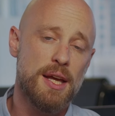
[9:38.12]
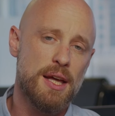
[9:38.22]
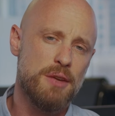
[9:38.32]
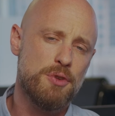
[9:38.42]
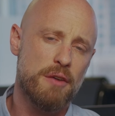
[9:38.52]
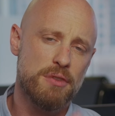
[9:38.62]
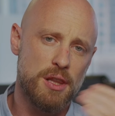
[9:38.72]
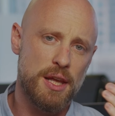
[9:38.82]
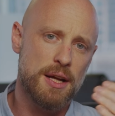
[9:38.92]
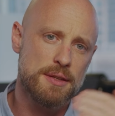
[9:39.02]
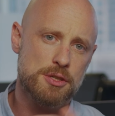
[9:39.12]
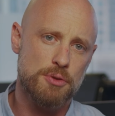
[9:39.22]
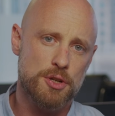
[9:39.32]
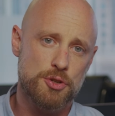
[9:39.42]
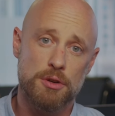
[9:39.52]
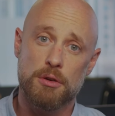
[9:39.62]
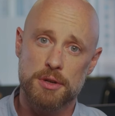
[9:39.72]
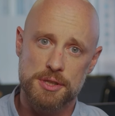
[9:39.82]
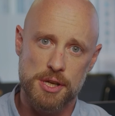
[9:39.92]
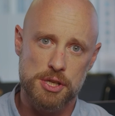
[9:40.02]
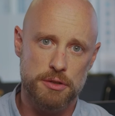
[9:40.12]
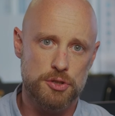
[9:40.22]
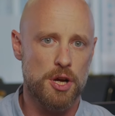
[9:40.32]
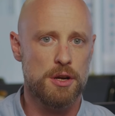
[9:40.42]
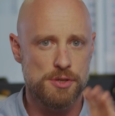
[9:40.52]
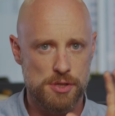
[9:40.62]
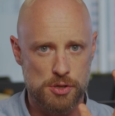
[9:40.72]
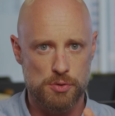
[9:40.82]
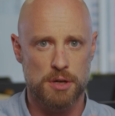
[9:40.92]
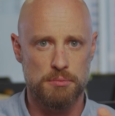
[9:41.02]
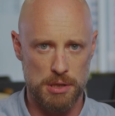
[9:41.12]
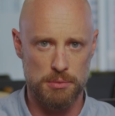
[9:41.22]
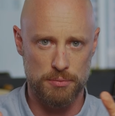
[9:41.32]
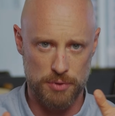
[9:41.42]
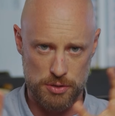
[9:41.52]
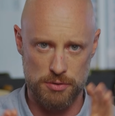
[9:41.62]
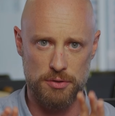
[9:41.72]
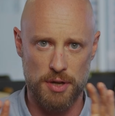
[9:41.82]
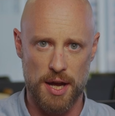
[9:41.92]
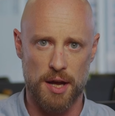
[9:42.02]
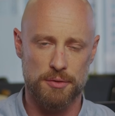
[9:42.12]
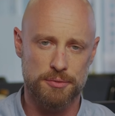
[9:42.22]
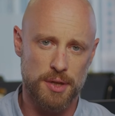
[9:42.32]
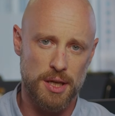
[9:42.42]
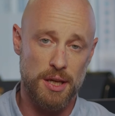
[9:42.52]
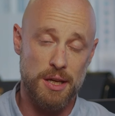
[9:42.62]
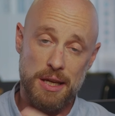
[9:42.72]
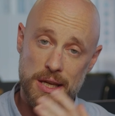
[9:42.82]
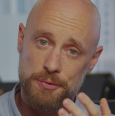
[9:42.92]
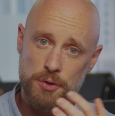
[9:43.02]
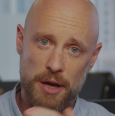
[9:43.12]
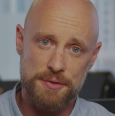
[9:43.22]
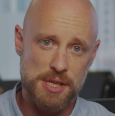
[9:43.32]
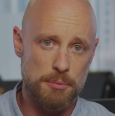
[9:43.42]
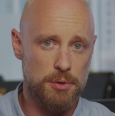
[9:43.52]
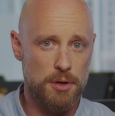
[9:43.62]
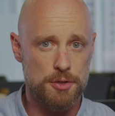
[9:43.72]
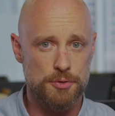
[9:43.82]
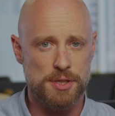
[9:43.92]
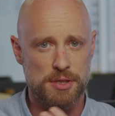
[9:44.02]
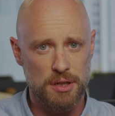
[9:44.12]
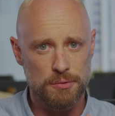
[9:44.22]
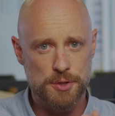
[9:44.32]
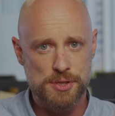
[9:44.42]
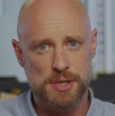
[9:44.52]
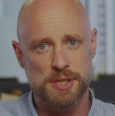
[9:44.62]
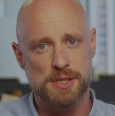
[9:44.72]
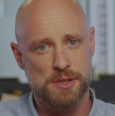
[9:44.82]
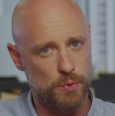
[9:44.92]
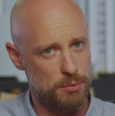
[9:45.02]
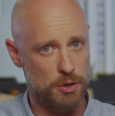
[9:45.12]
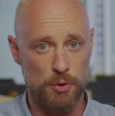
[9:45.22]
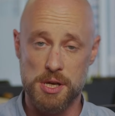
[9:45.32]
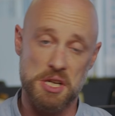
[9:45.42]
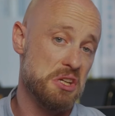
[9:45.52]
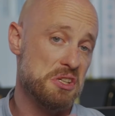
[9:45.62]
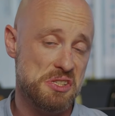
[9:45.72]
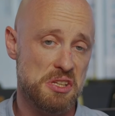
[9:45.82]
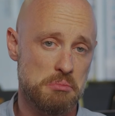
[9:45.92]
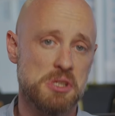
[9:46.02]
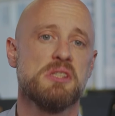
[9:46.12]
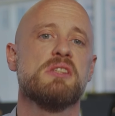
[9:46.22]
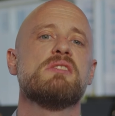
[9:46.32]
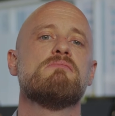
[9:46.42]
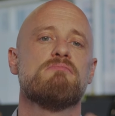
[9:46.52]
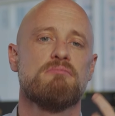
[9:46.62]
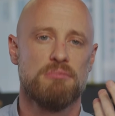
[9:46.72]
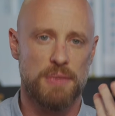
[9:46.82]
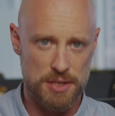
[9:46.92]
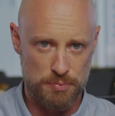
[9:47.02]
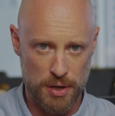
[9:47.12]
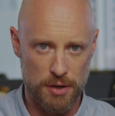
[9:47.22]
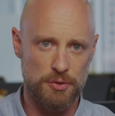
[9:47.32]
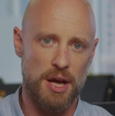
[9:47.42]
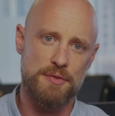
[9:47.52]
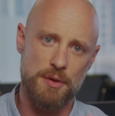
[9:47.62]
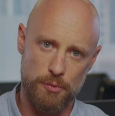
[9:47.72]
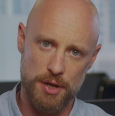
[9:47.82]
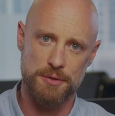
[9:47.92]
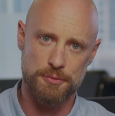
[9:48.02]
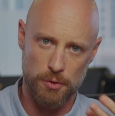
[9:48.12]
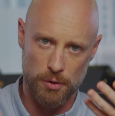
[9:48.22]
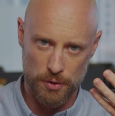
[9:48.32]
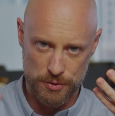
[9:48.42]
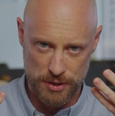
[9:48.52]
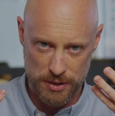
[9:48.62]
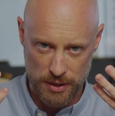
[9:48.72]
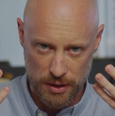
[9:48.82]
And if you have a layered structure, an organizational chart is the strict minimum that you need to have. If you have sample contracts and invoices when migrating an existing business, that's better to have them ready for the